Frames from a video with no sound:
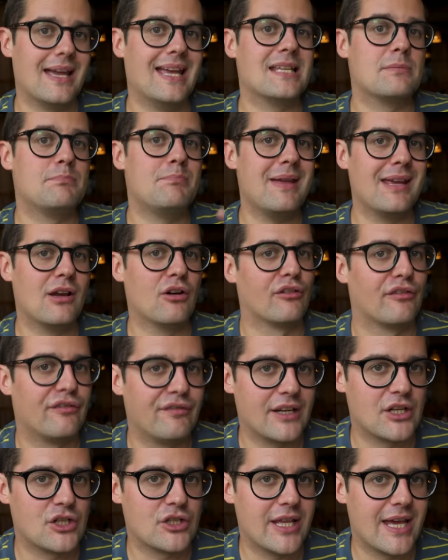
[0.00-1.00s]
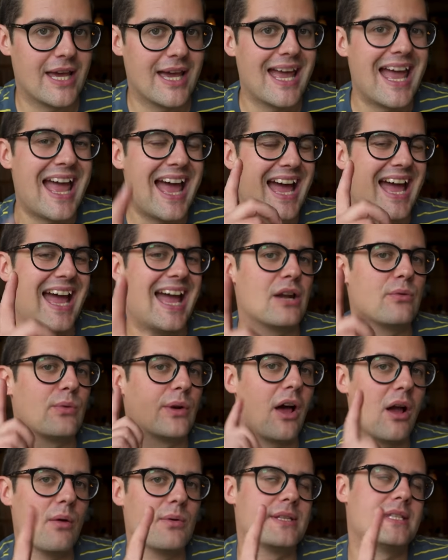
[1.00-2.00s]
It's big on fish there. And
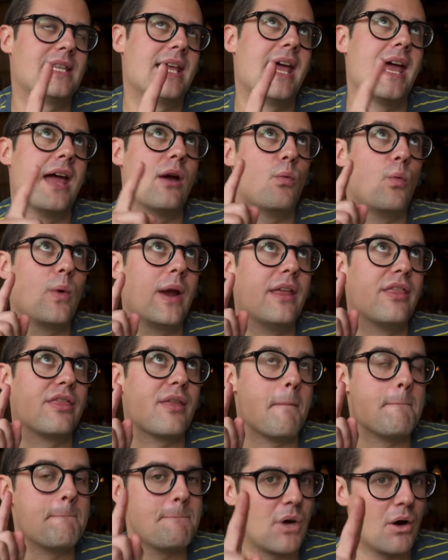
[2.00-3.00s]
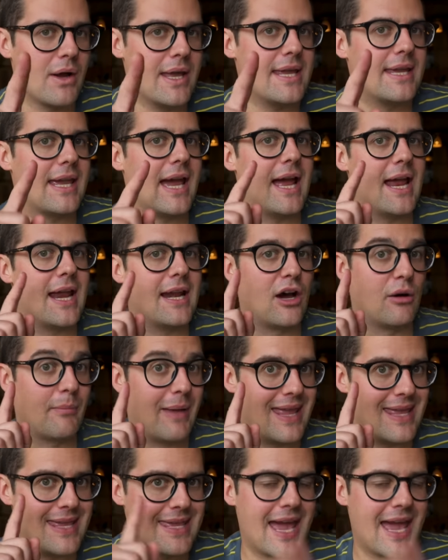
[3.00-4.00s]
when I was there with Mike and our mate